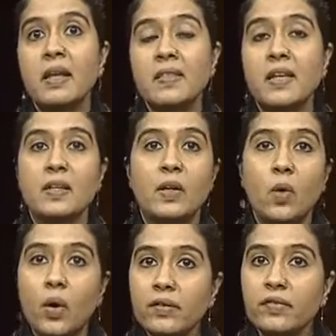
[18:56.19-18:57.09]
That a
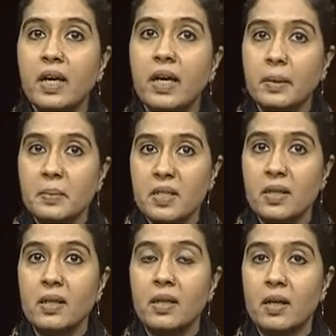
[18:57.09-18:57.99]
lot of times,
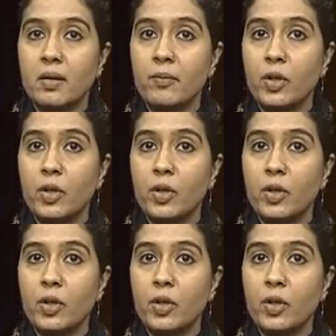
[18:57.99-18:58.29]
uh,